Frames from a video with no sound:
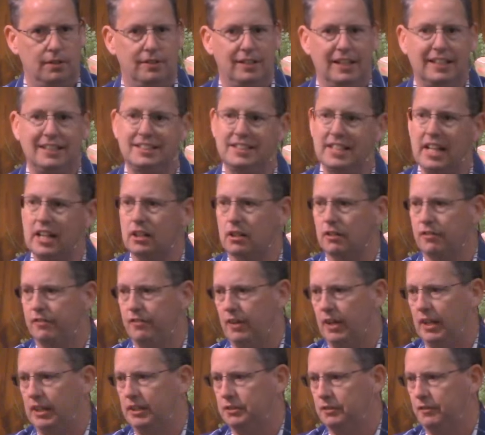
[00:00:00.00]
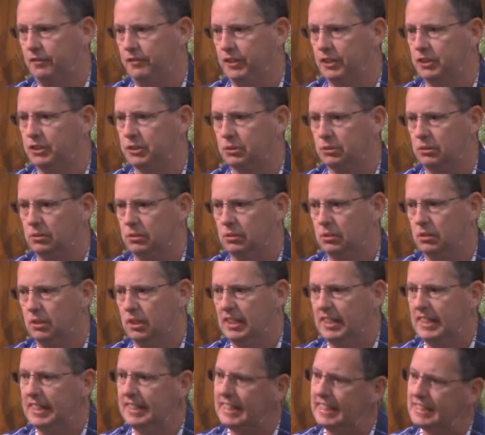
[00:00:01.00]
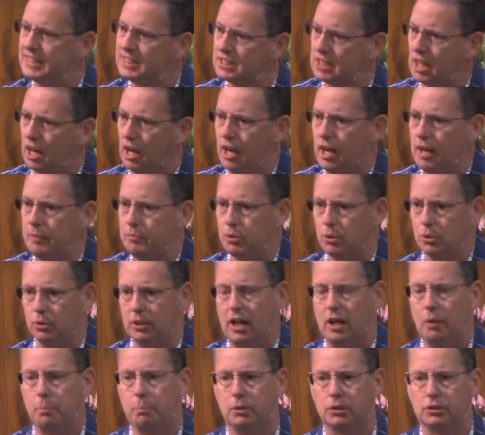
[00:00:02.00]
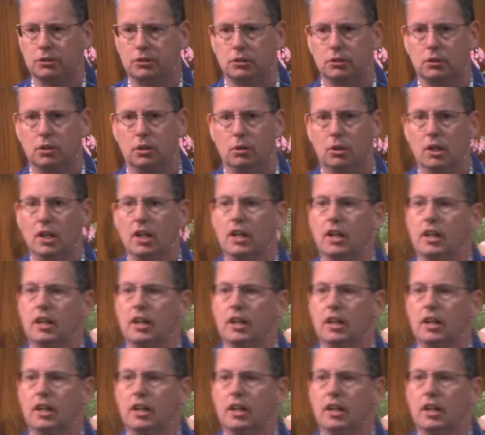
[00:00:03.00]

That's sacrificial. It takes time to allow a person to go,